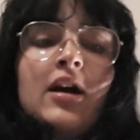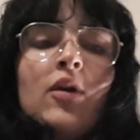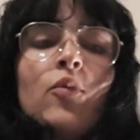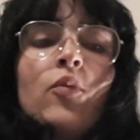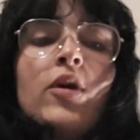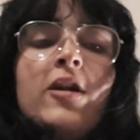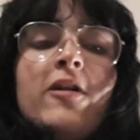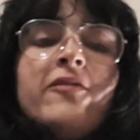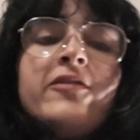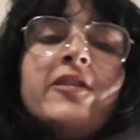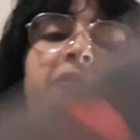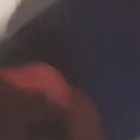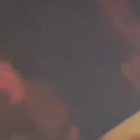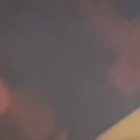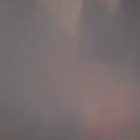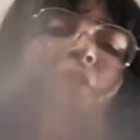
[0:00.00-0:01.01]
one of the
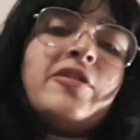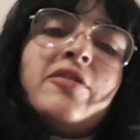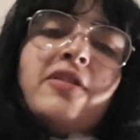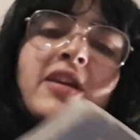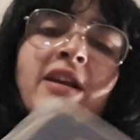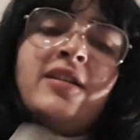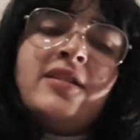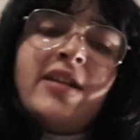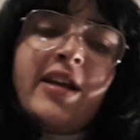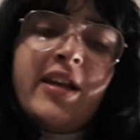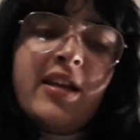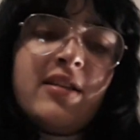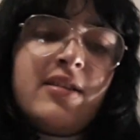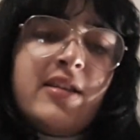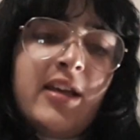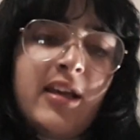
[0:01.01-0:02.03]
first things I
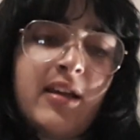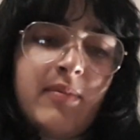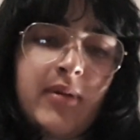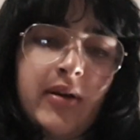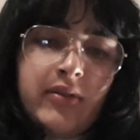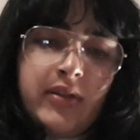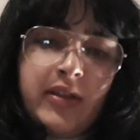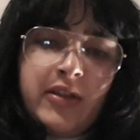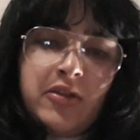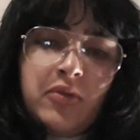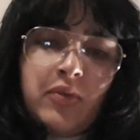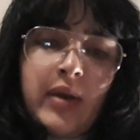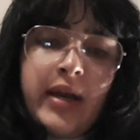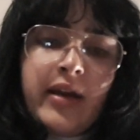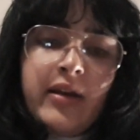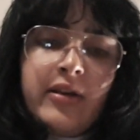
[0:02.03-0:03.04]
can say about this
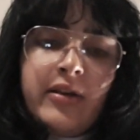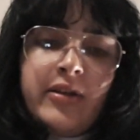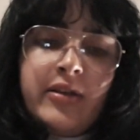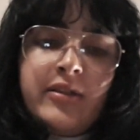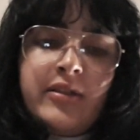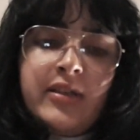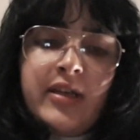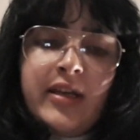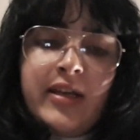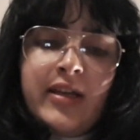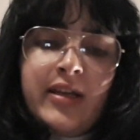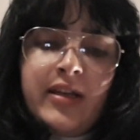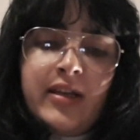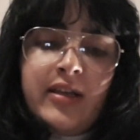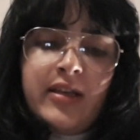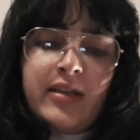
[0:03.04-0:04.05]
record
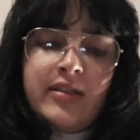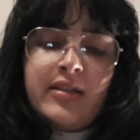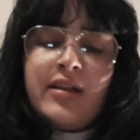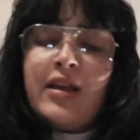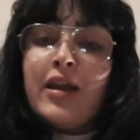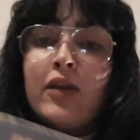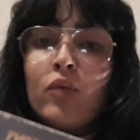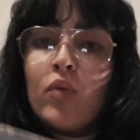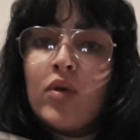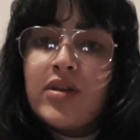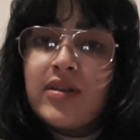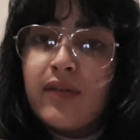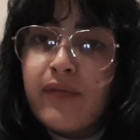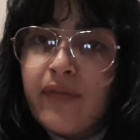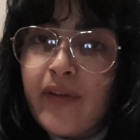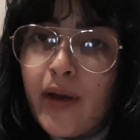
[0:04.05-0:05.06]
is it was
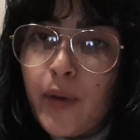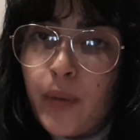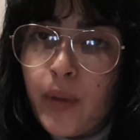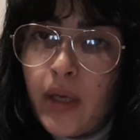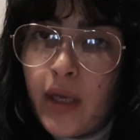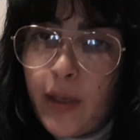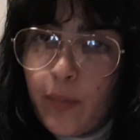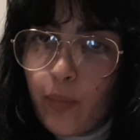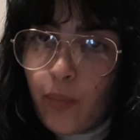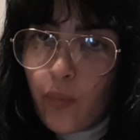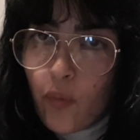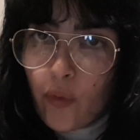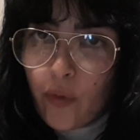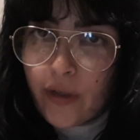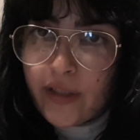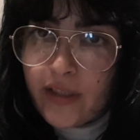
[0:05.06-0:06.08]
a very
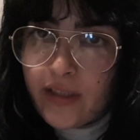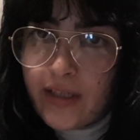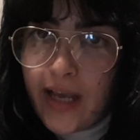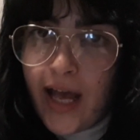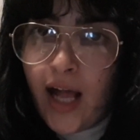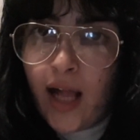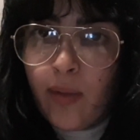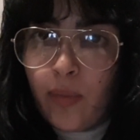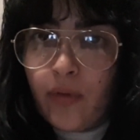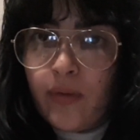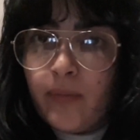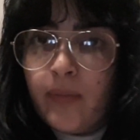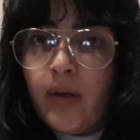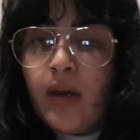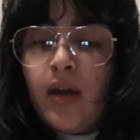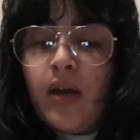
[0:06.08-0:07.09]
important
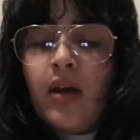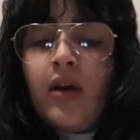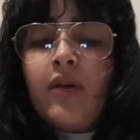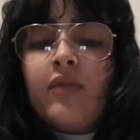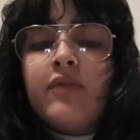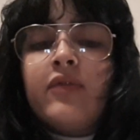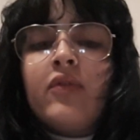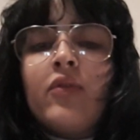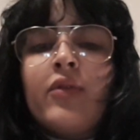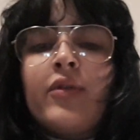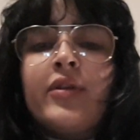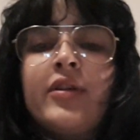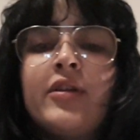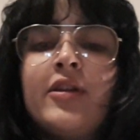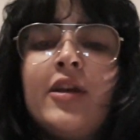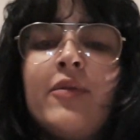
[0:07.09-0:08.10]
album for
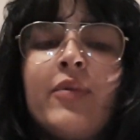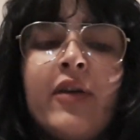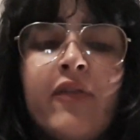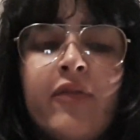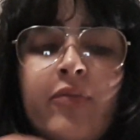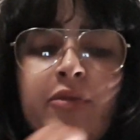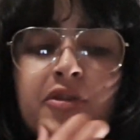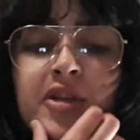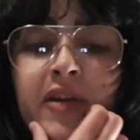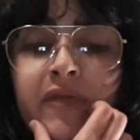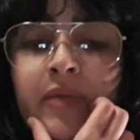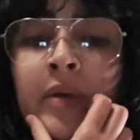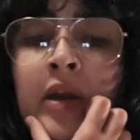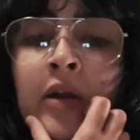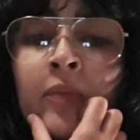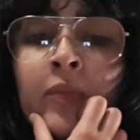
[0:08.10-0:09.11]
the new wave British heavy
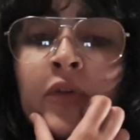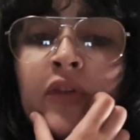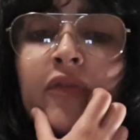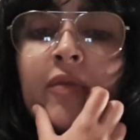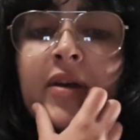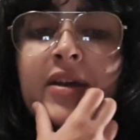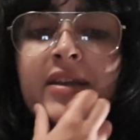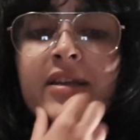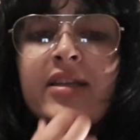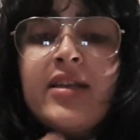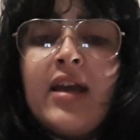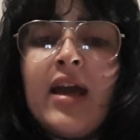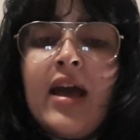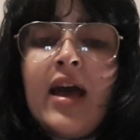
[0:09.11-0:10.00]
metal movement.